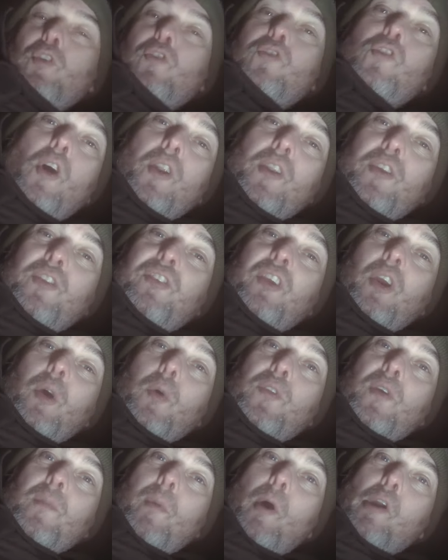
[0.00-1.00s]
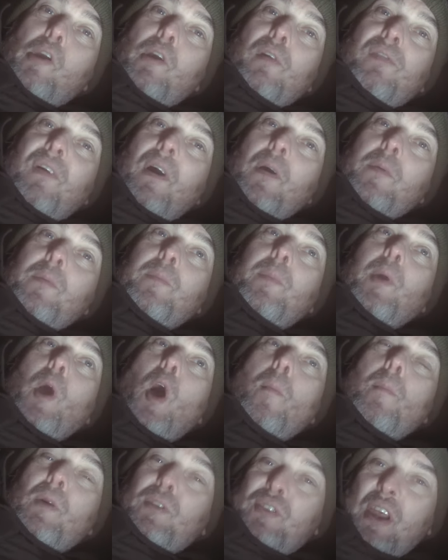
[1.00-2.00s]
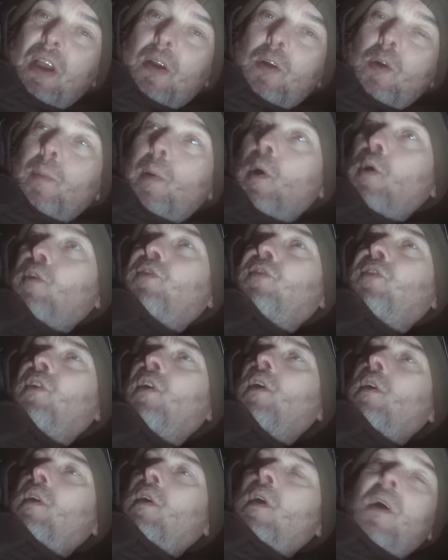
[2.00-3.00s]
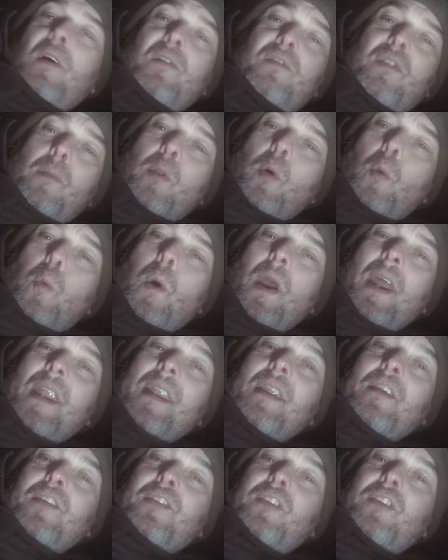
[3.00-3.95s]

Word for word: just trying to shield the microphone behind my tackle box from the wind.